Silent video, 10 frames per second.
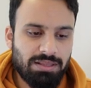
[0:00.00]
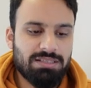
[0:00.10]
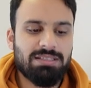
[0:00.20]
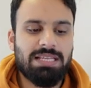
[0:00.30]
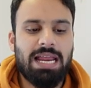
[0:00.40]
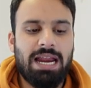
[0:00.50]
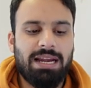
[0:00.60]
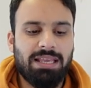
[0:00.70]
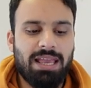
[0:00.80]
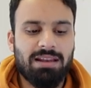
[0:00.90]
this is an
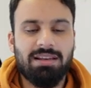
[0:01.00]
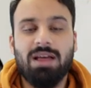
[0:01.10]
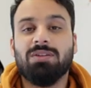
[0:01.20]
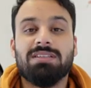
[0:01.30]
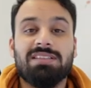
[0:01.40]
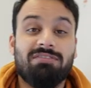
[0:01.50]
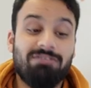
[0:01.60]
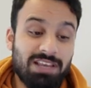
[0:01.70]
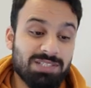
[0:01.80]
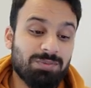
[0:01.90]
ad again now this is a
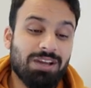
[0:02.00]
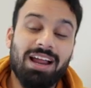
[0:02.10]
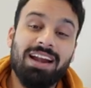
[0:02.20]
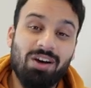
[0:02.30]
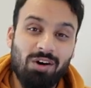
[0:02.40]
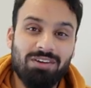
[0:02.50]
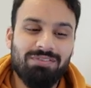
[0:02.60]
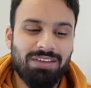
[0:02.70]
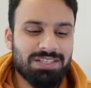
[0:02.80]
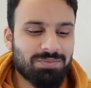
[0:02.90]
Facebook ad on
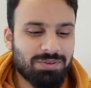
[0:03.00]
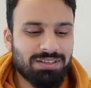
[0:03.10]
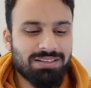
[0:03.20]
Facebook